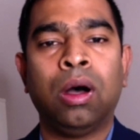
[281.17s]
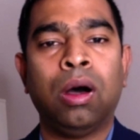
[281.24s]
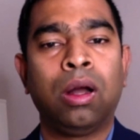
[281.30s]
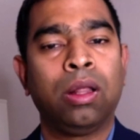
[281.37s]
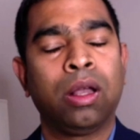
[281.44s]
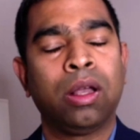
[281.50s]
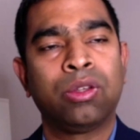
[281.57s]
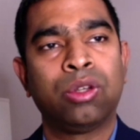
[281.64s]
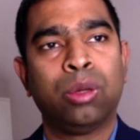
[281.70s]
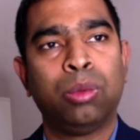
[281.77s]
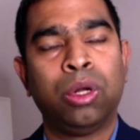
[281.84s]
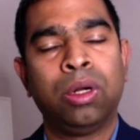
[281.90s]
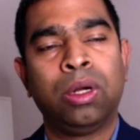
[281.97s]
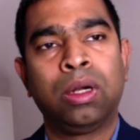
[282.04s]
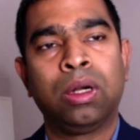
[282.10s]
or the
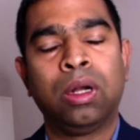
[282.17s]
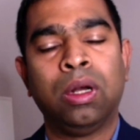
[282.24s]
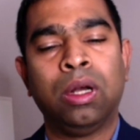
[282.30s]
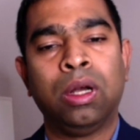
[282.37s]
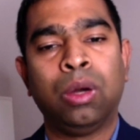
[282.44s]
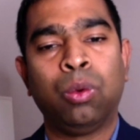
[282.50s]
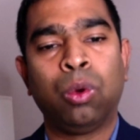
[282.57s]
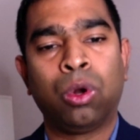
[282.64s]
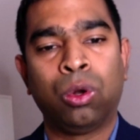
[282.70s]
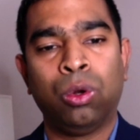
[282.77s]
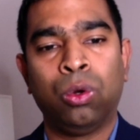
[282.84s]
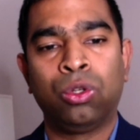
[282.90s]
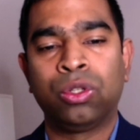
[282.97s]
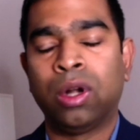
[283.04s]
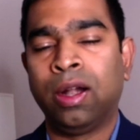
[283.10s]
customer
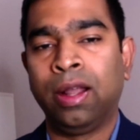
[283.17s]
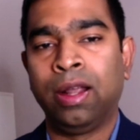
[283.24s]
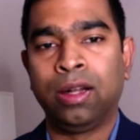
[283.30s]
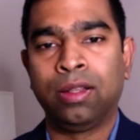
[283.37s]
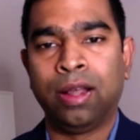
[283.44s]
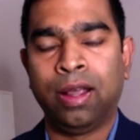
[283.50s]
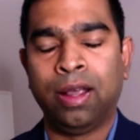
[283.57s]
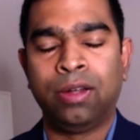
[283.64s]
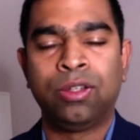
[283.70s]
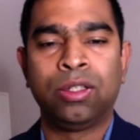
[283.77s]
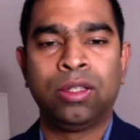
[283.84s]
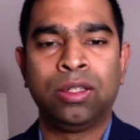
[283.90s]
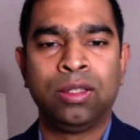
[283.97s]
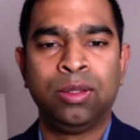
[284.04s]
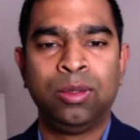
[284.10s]
workloads running at the
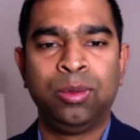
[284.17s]
edge.